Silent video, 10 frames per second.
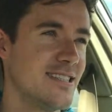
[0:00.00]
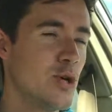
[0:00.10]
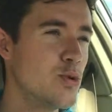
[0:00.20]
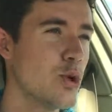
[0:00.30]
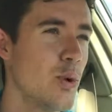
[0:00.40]

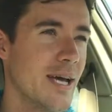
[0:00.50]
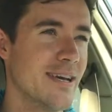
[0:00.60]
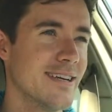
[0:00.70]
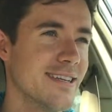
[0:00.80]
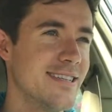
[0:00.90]
Don't do it.
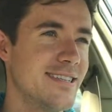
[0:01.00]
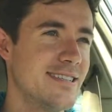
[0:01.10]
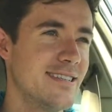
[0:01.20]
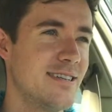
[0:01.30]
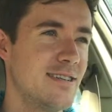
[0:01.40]

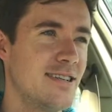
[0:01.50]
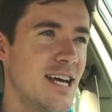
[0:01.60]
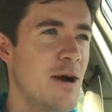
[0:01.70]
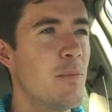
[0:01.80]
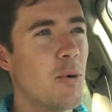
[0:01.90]

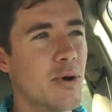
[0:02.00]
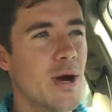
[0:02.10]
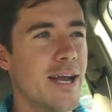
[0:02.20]
But what do